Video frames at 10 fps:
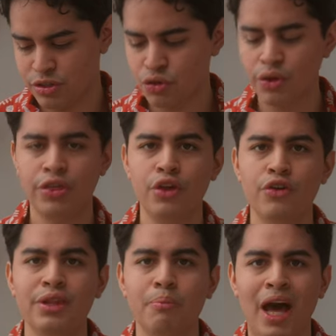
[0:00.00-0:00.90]
so in
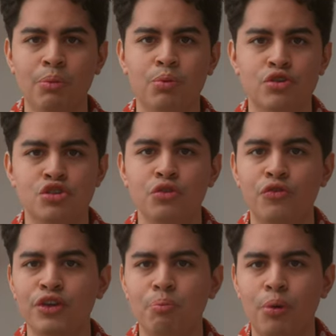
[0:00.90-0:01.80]
theory the matte box should
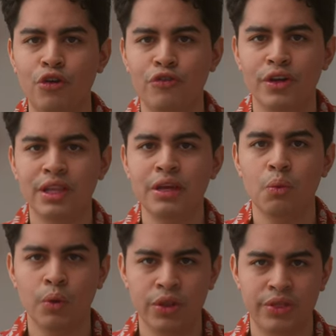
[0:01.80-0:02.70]
fit perfectly
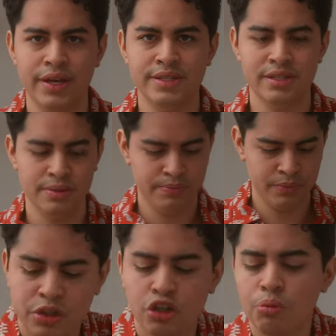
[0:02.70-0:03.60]
with this.
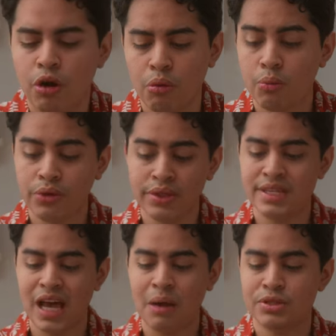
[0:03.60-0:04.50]
The other problem with
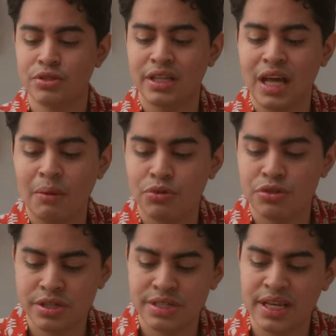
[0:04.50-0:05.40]
these Amazon
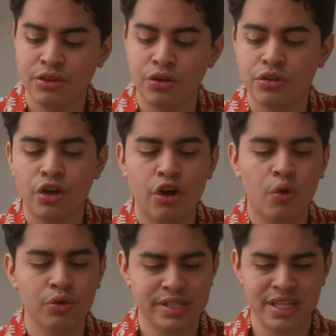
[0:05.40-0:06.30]
adapters is that they're not
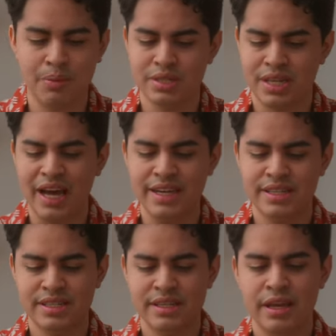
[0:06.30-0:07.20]
all the same
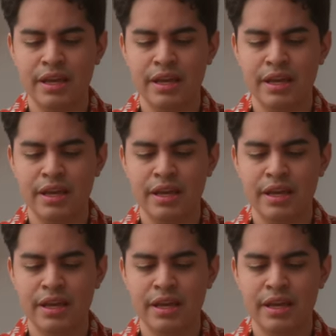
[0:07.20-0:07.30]
size.